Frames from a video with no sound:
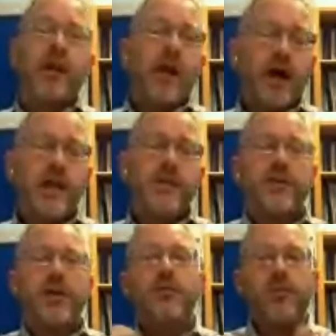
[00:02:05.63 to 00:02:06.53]
And
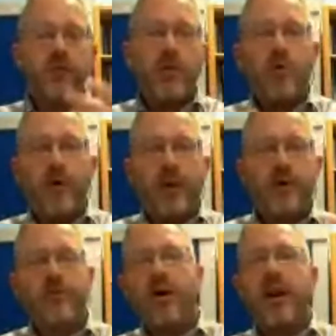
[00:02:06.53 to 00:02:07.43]
so we're already
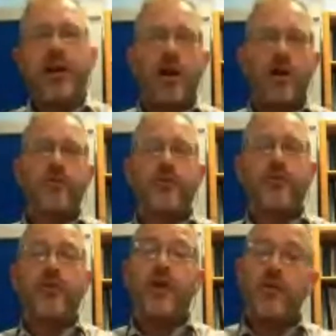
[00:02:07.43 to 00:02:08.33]
trialing those sorts of
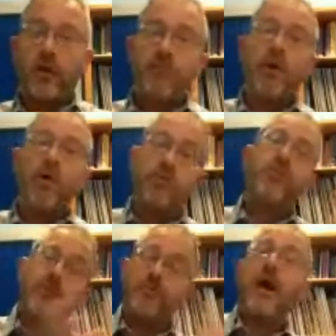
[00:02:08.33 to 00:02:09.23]
things on a module that's
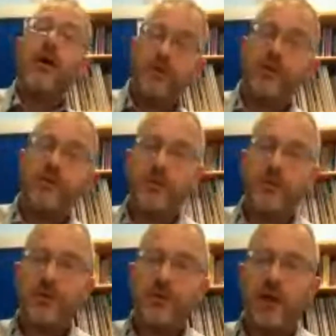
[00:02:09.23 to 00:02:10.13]
about teaching with
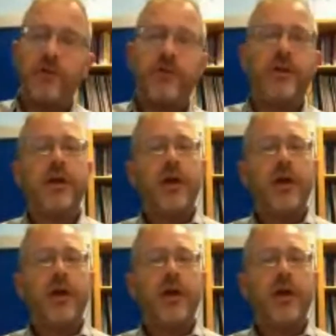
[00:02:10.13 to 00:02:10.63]
technology.